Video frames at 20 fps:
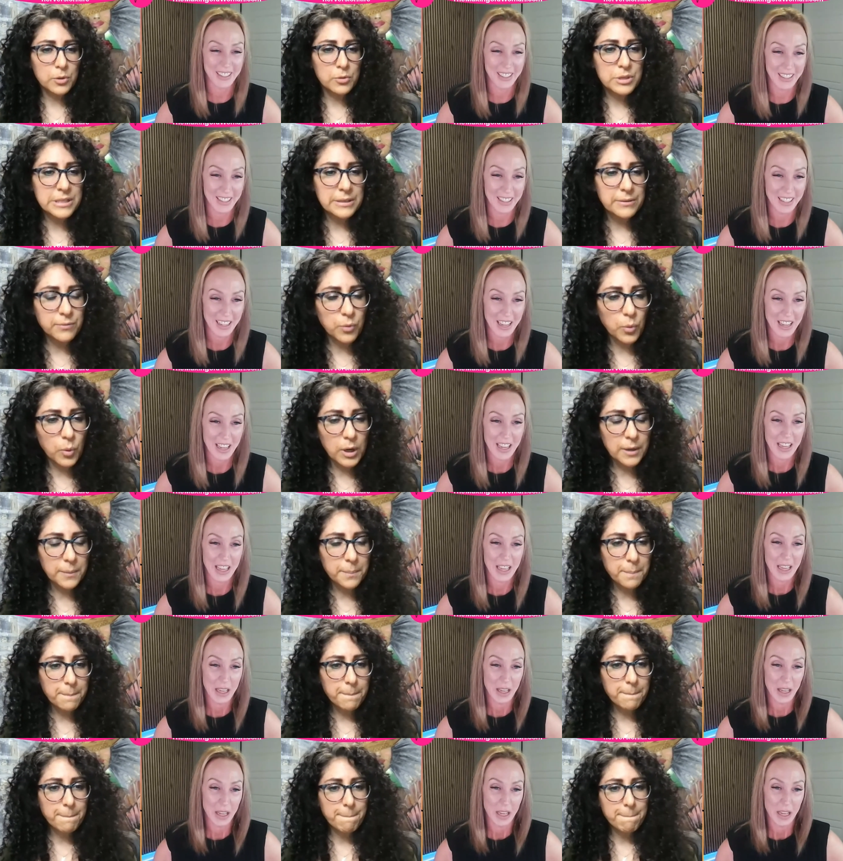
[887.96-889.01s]
Speaker 1: Who's it for?
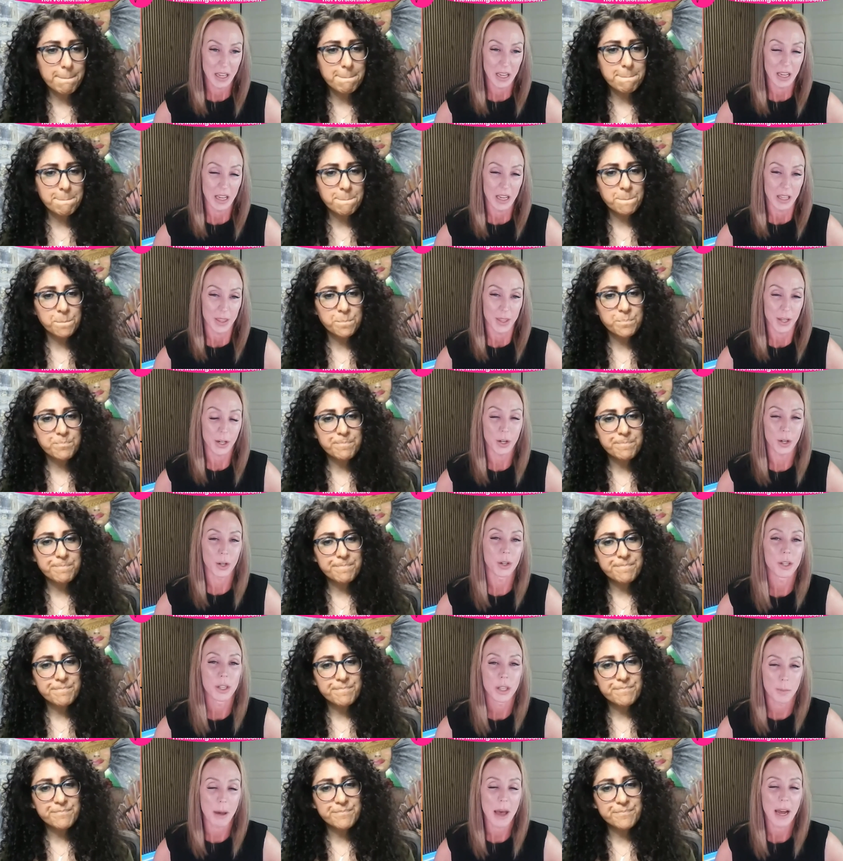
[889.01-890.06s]
Speaker 2: The girl
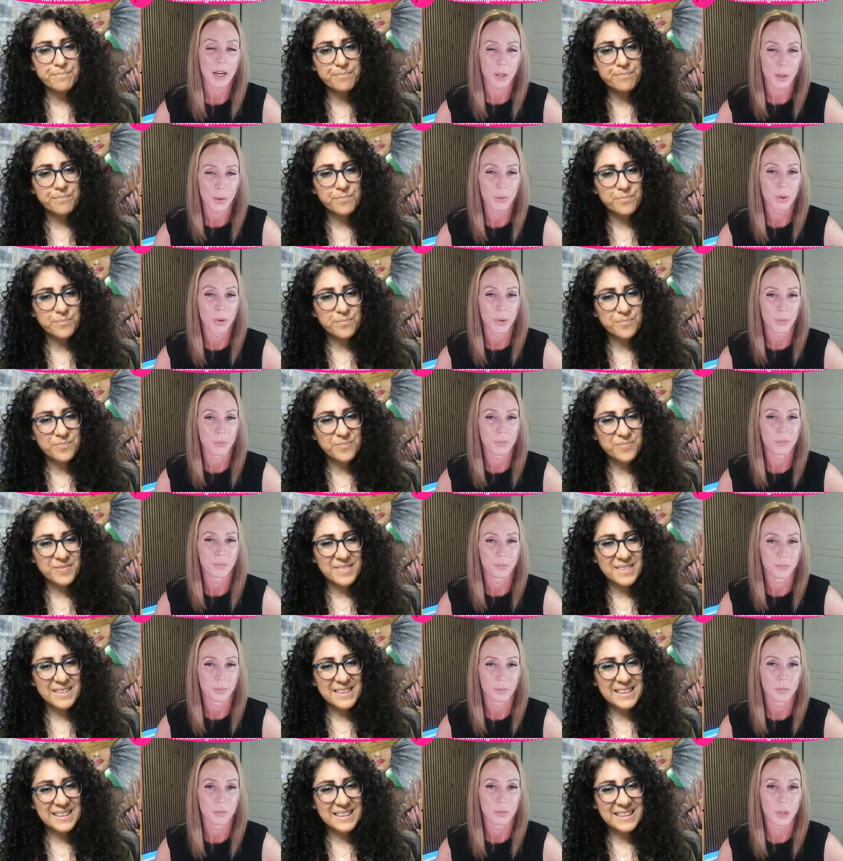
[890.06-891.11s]
in the back of the room
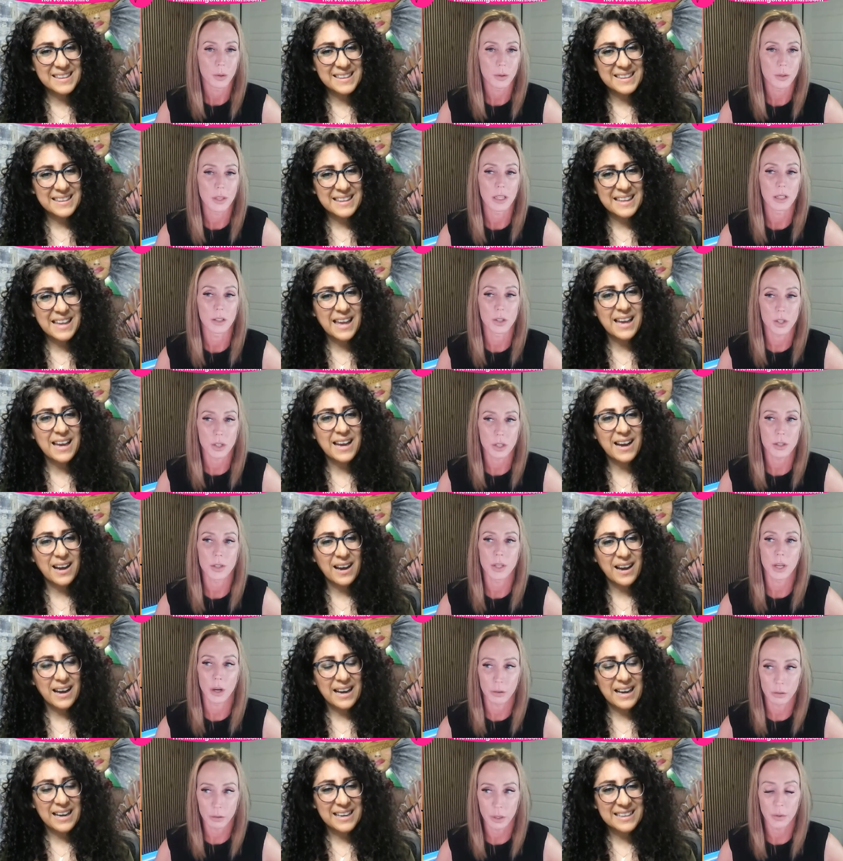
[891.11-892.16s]
who thinks she's
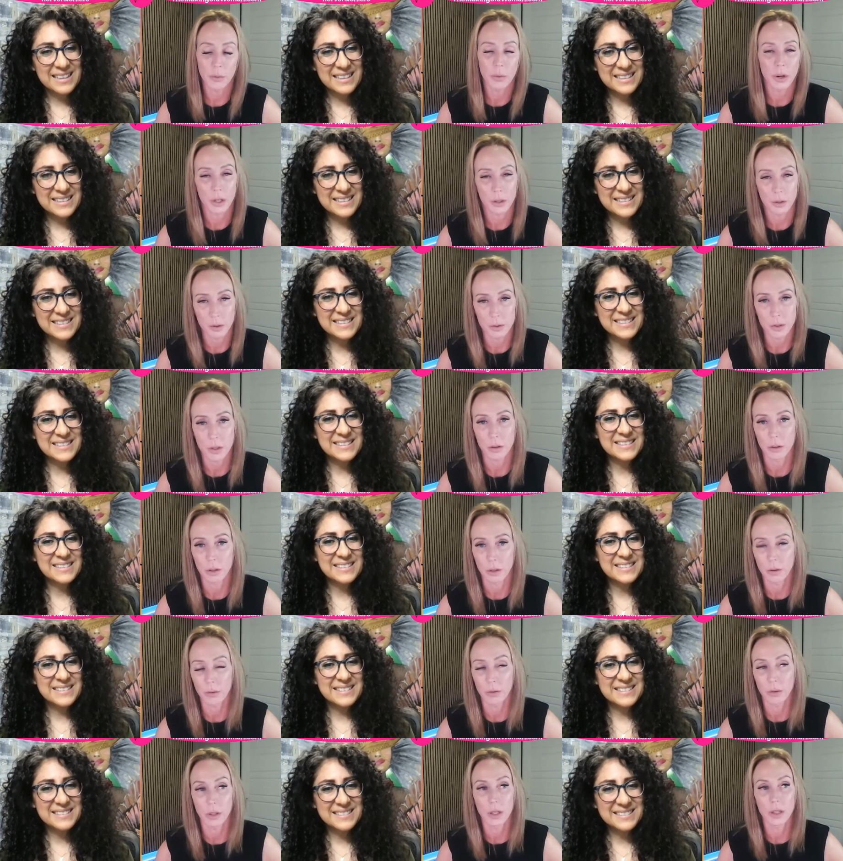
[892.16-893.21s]
the only one who's going
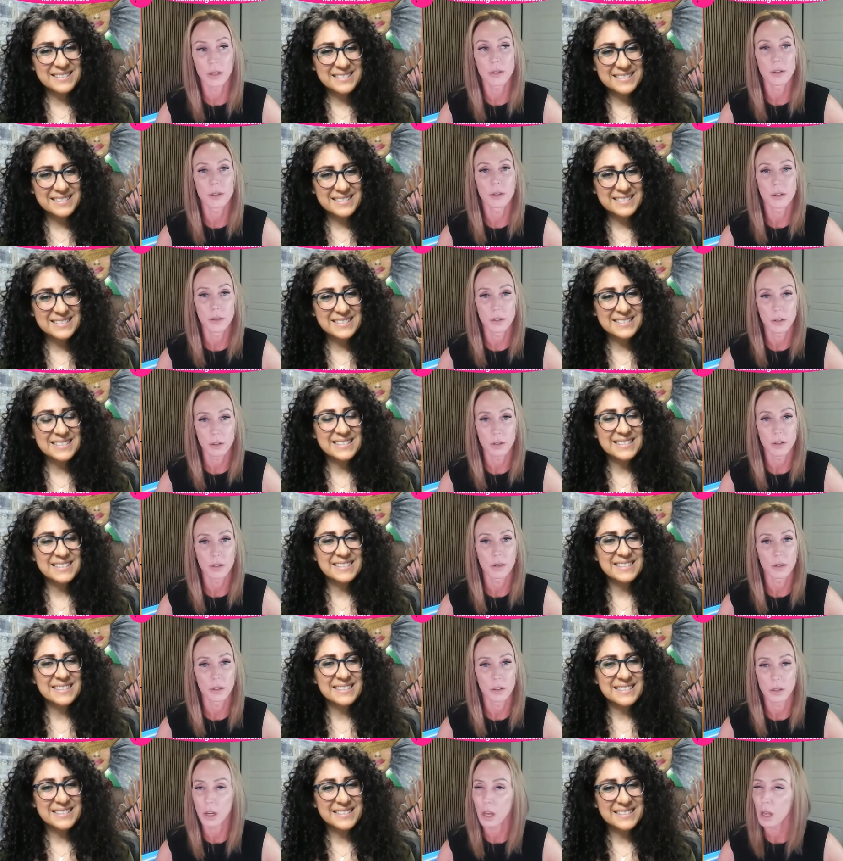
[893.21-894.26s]
through this.
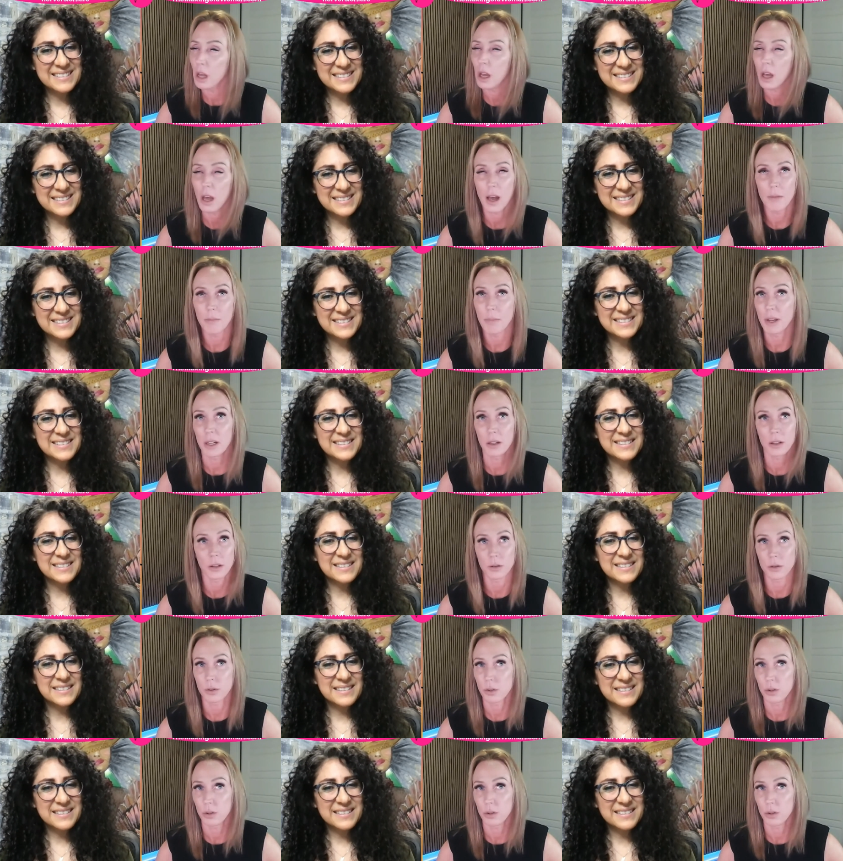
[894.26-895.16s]
I've been in those